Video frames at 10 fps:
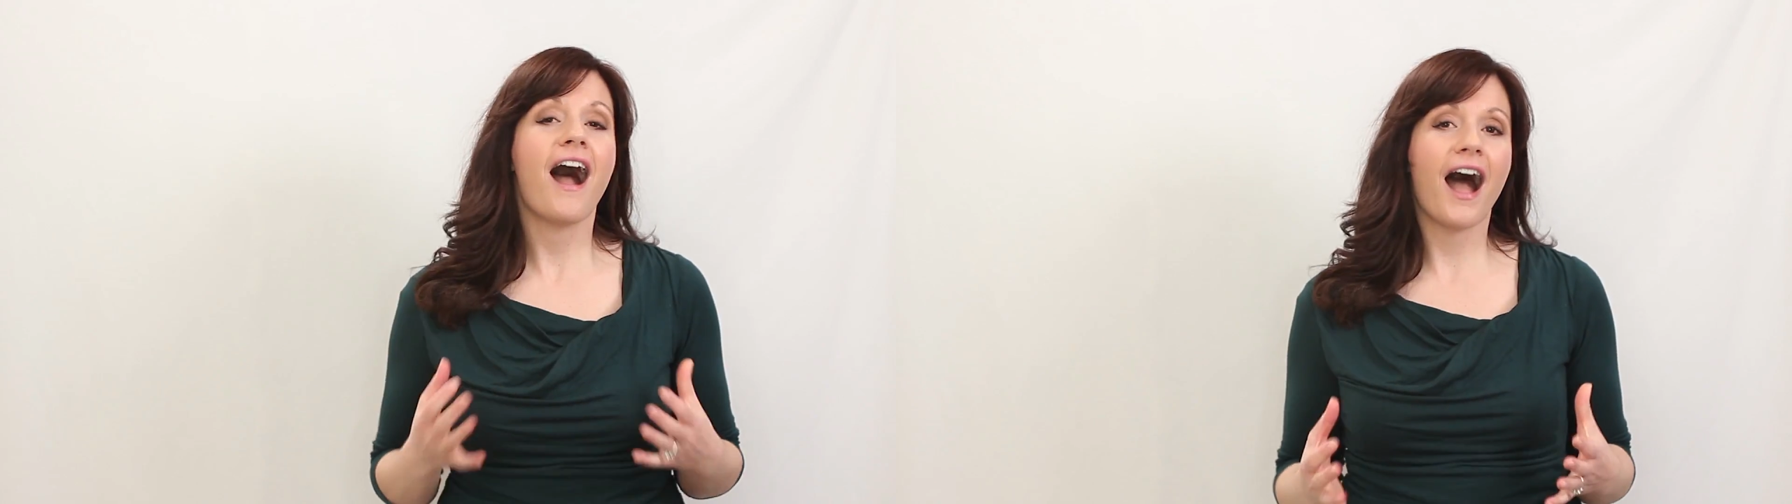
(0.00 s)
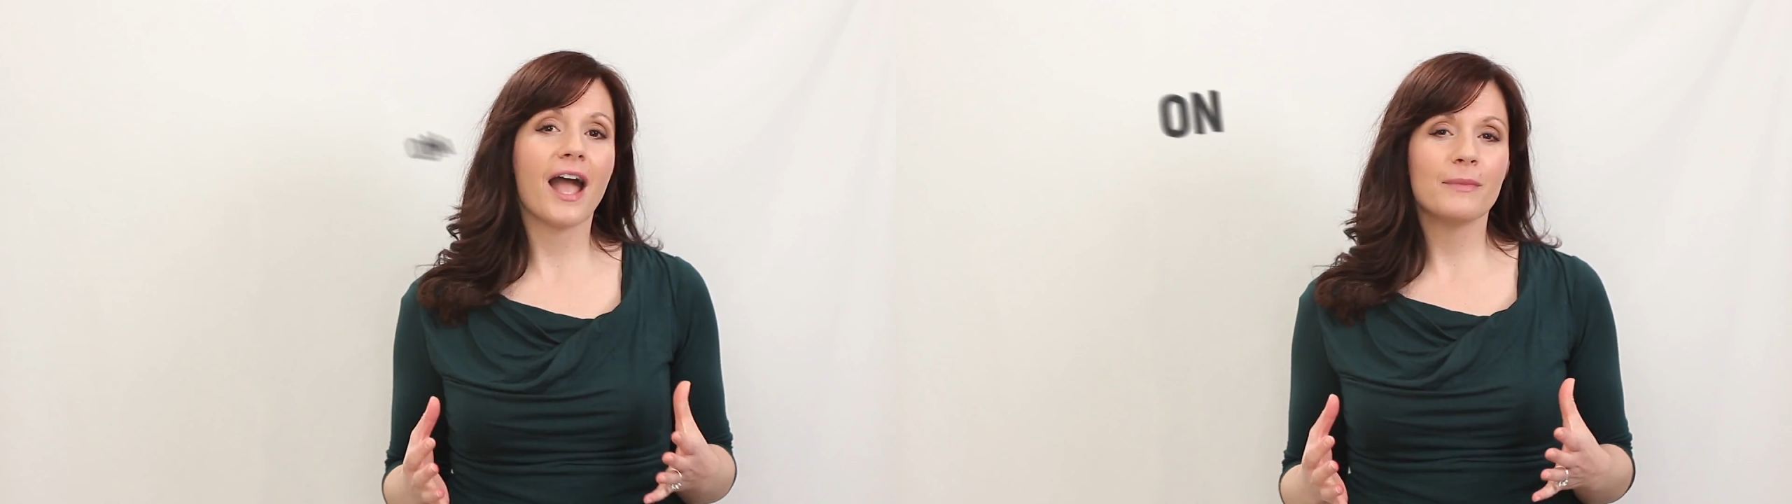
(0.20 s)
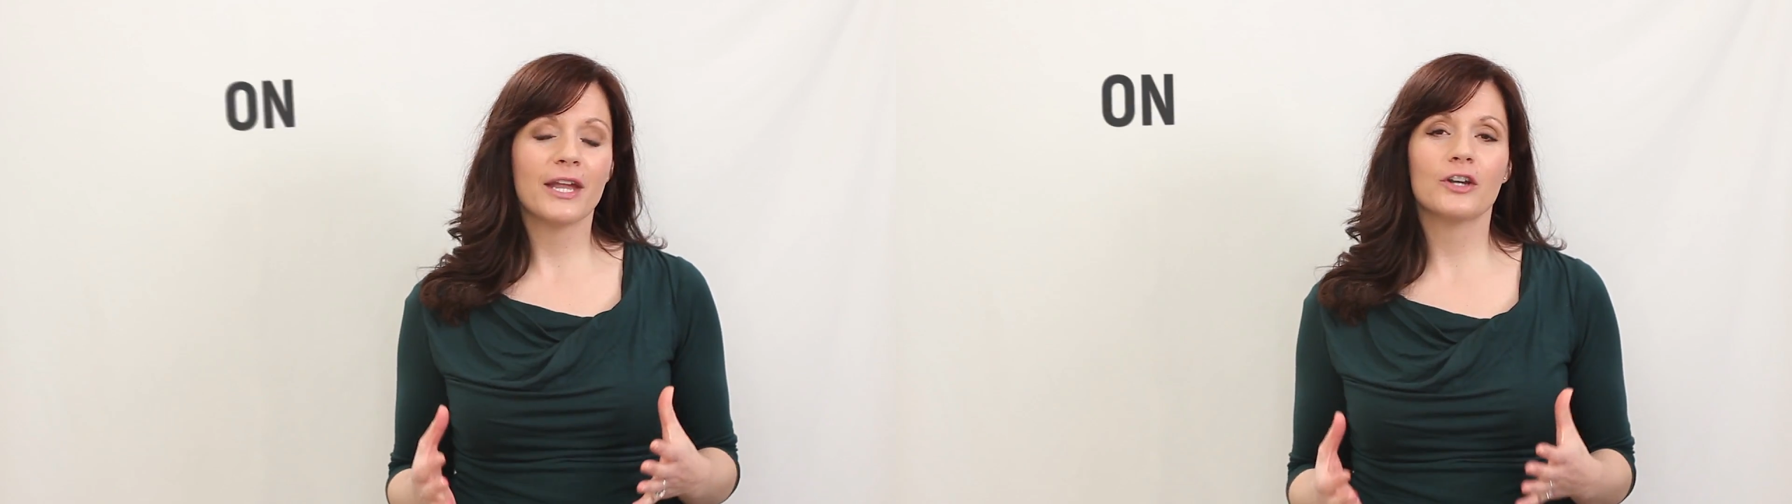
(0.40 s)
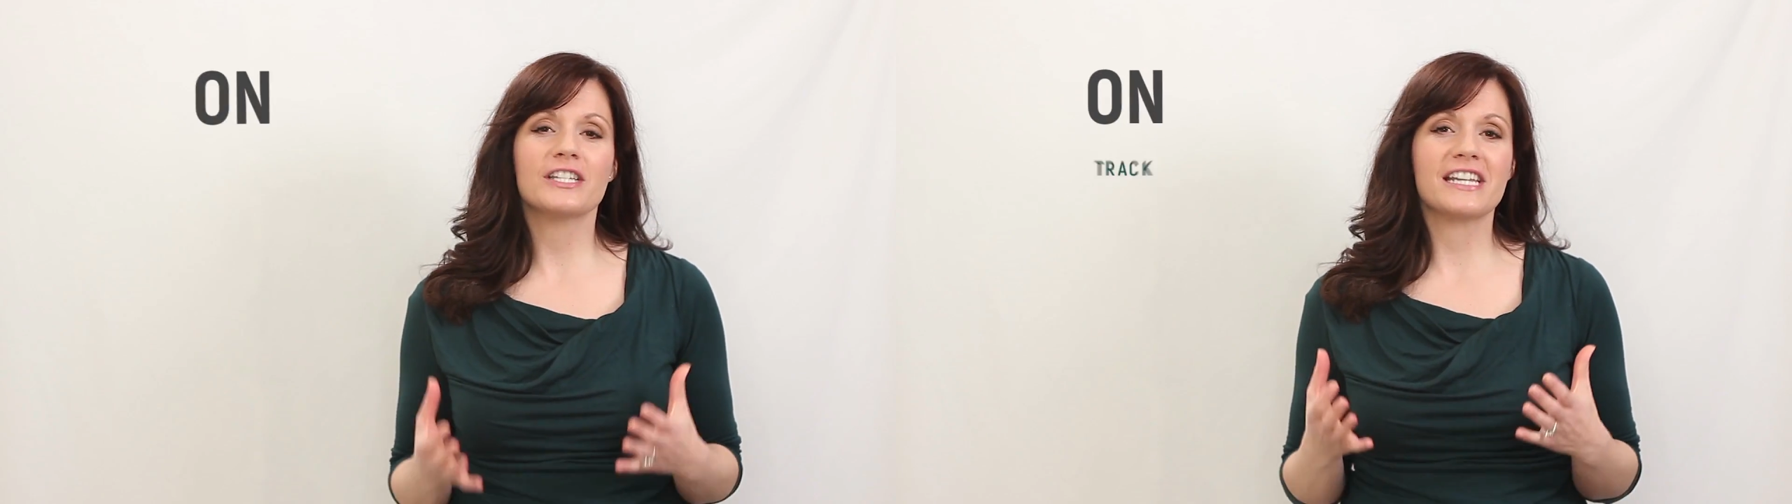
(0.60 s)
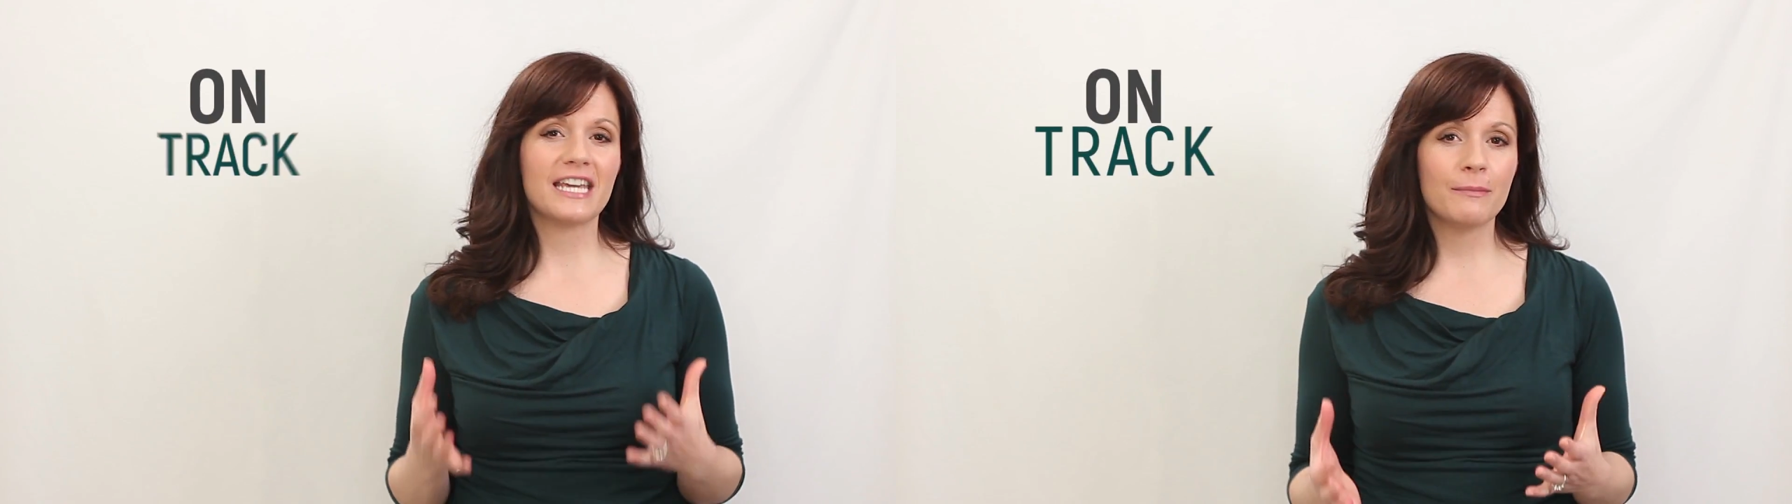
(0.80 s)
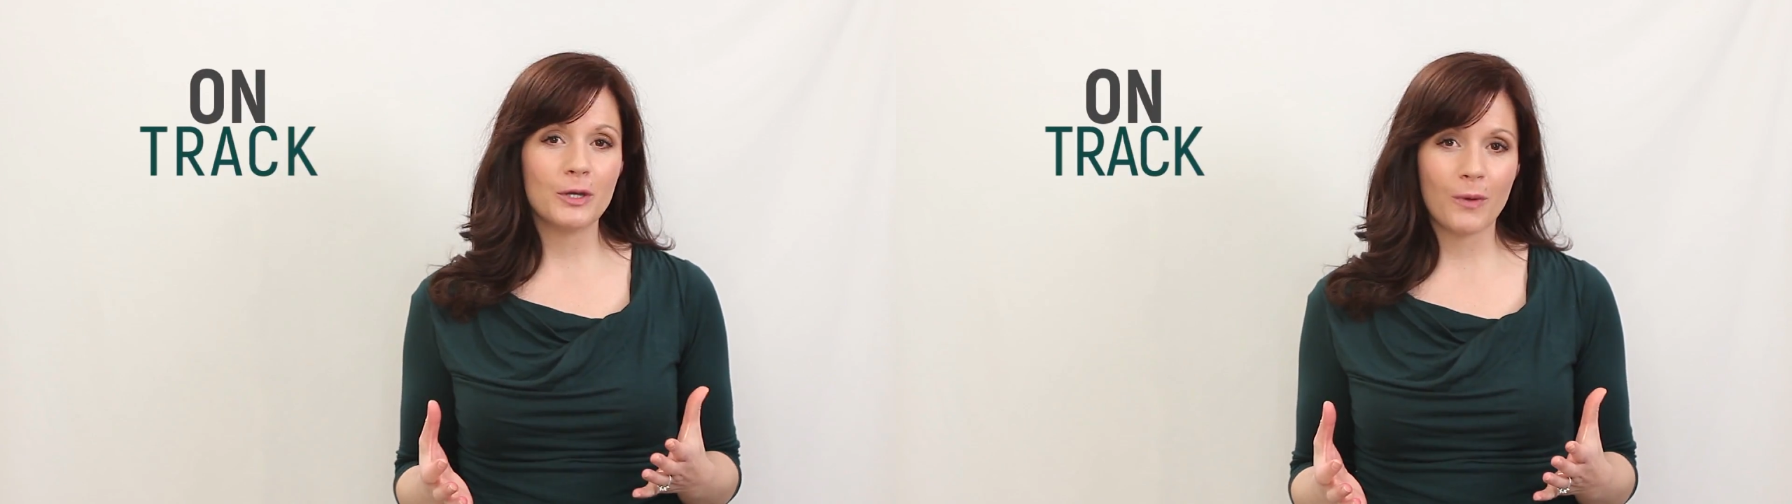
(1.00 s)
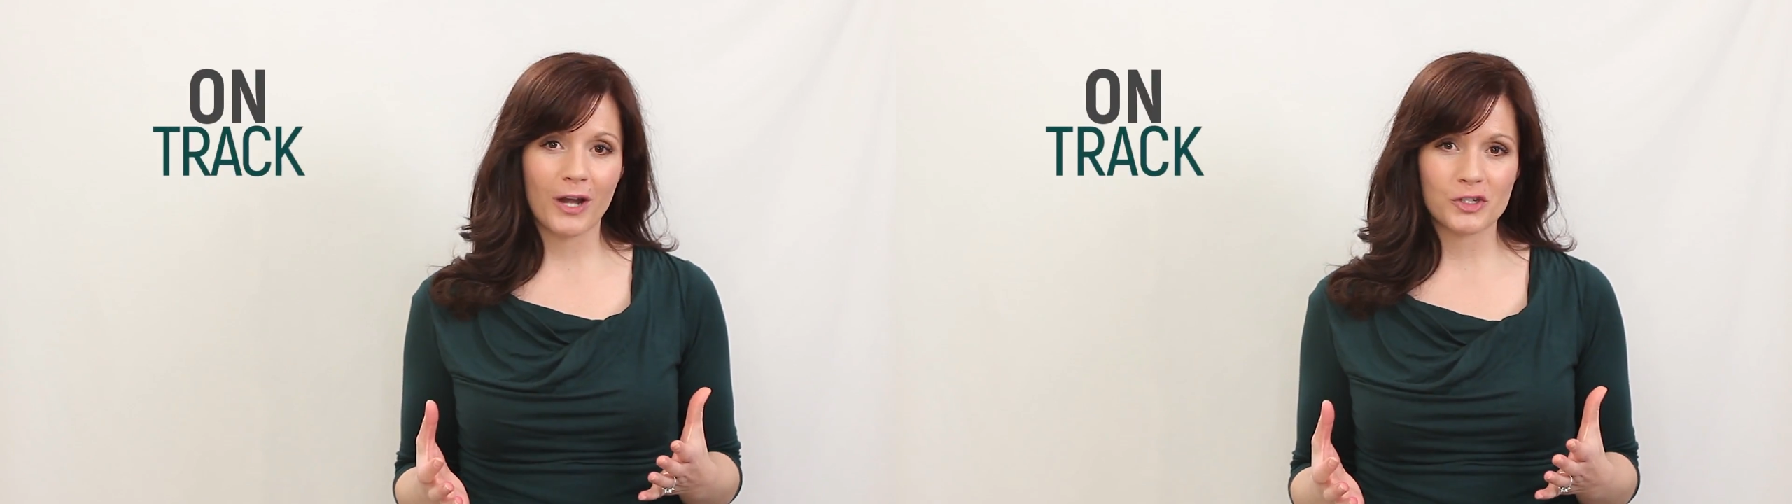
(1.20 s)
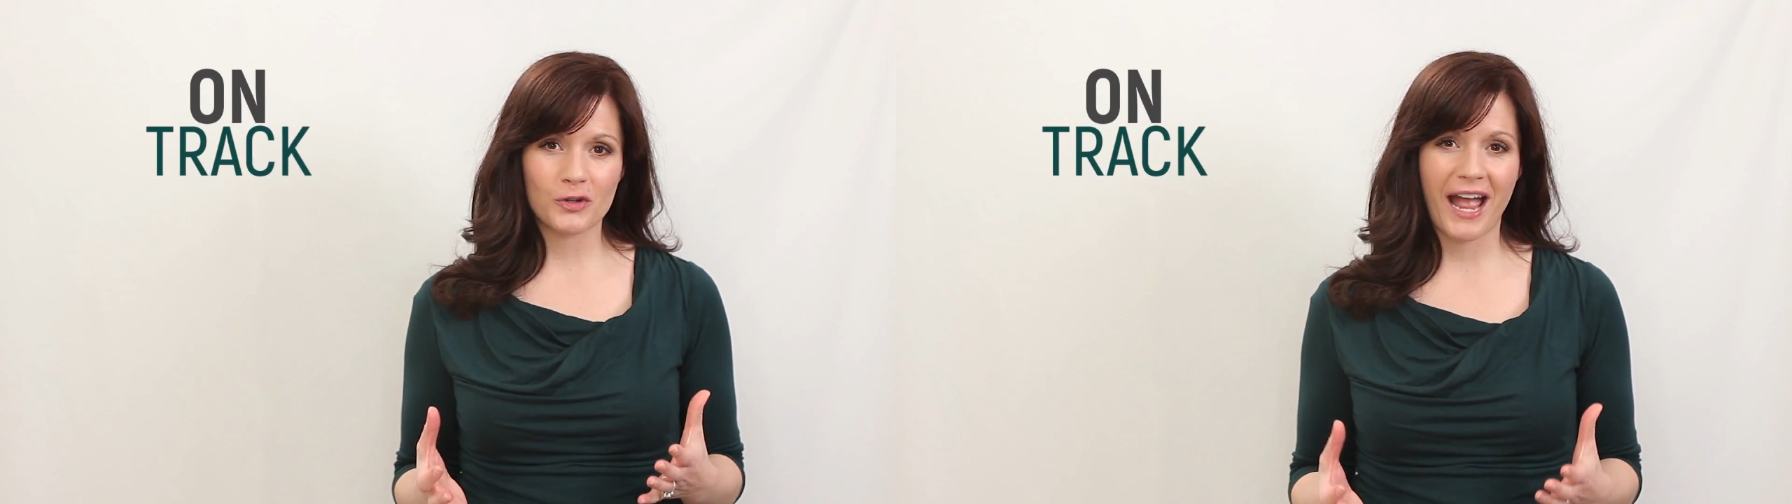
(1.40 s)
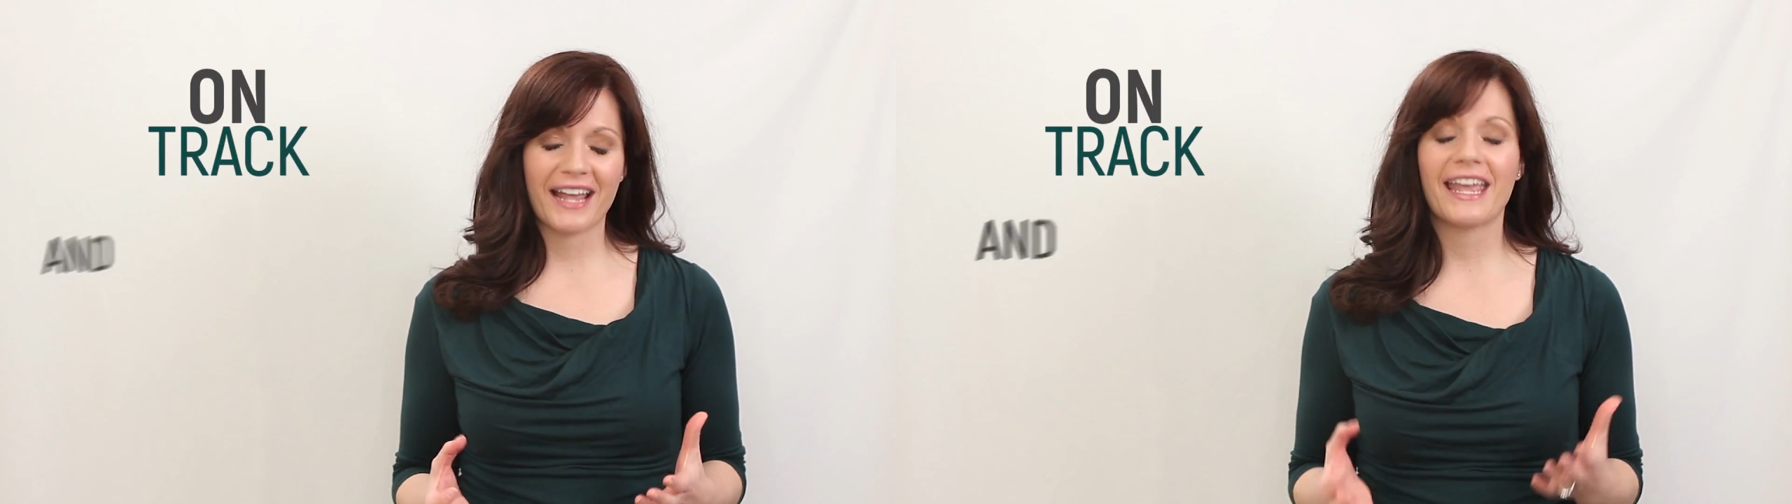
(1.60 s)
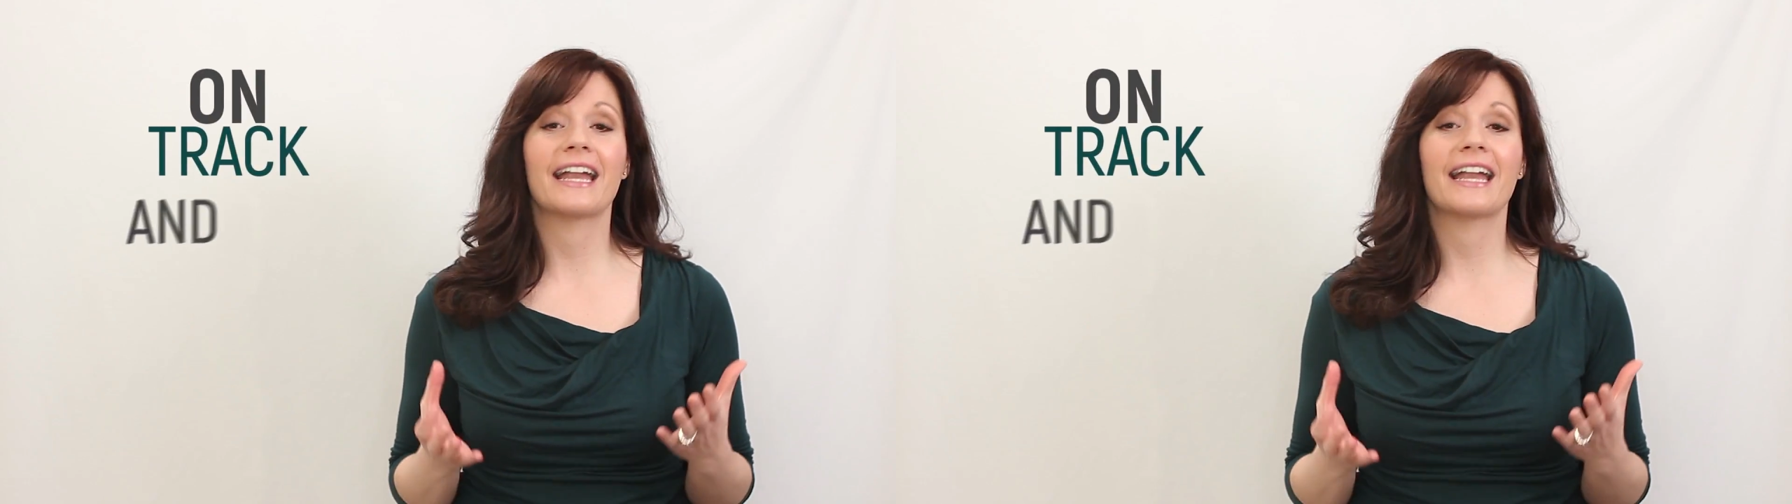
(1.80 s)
I'm here to keep you on track